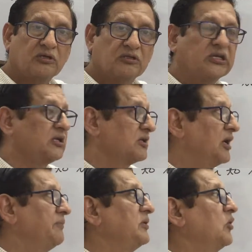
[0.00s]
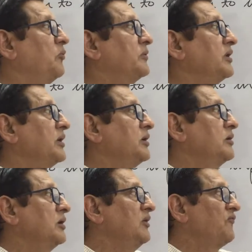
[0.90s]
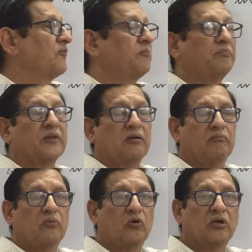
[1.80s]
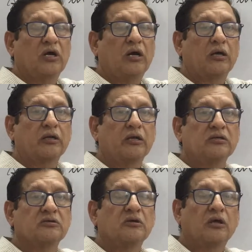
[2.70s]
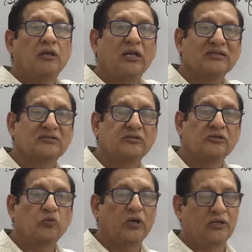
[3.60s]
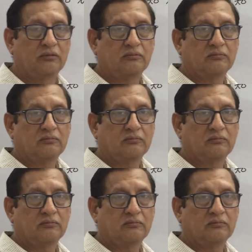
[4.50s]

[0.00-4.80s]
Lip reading: that can be obtained if mod r is less than 1.